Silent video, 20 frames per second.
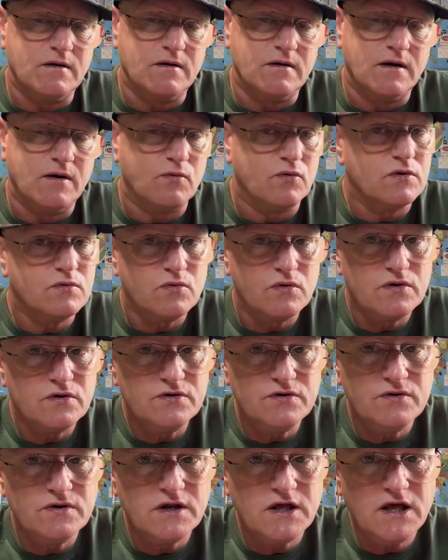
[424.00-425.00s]
I wouldn't want
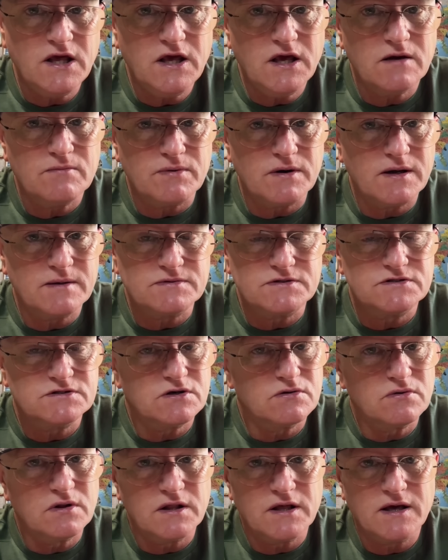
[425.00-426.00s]
to do it again, but I'm
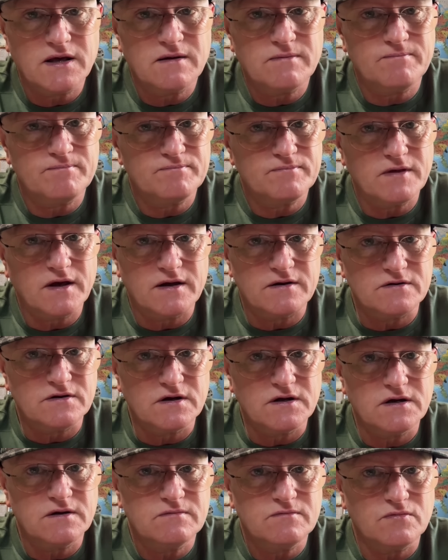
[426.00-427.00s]
so glad I
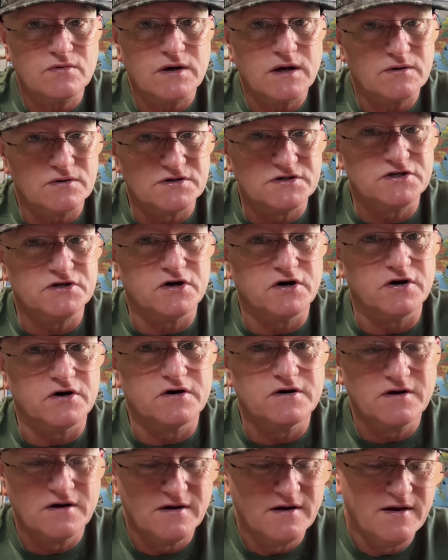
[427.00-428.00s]
done it when I was
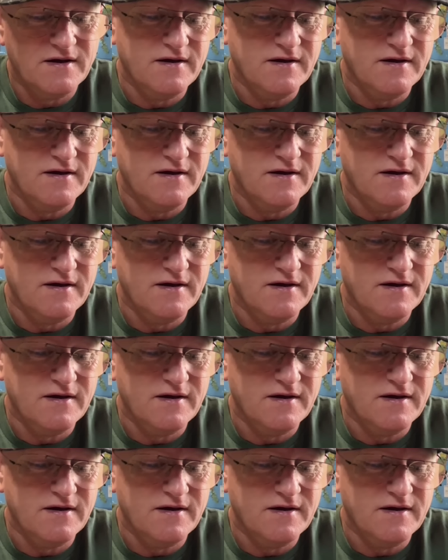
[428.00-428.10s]
young.